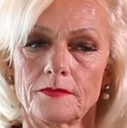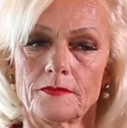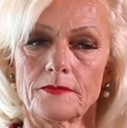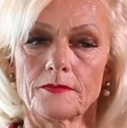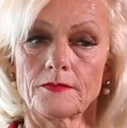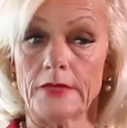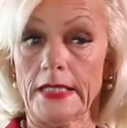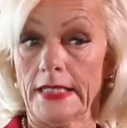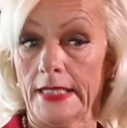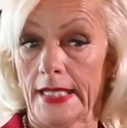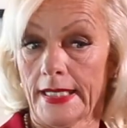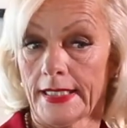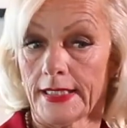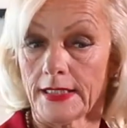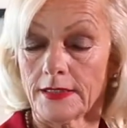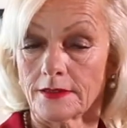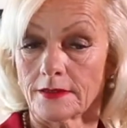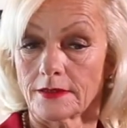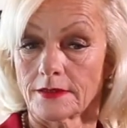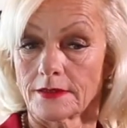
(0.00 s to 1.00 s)
They like it,
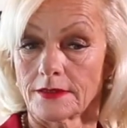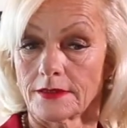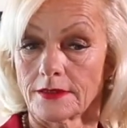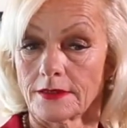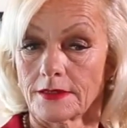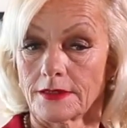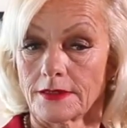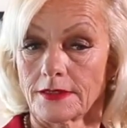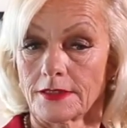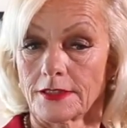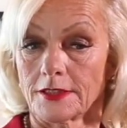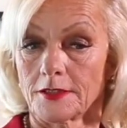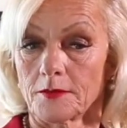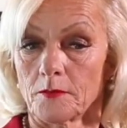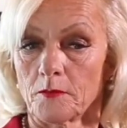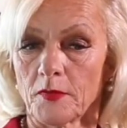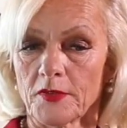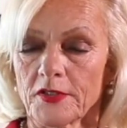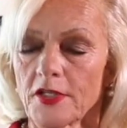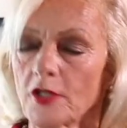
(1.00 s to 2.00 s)

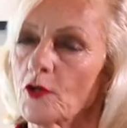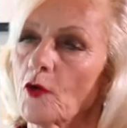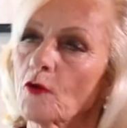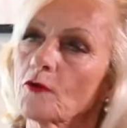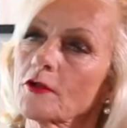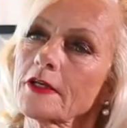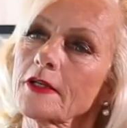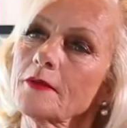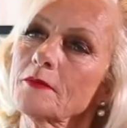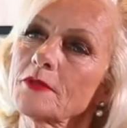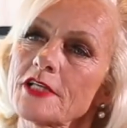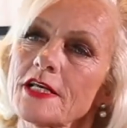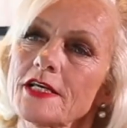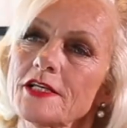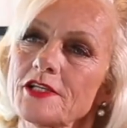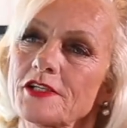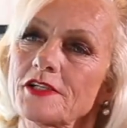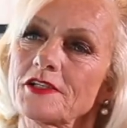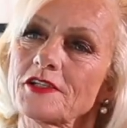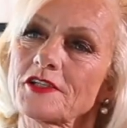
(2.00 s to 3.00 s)
but they know the
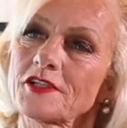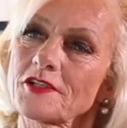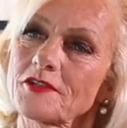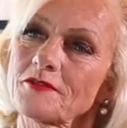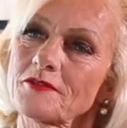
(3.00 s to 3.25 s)
limitations.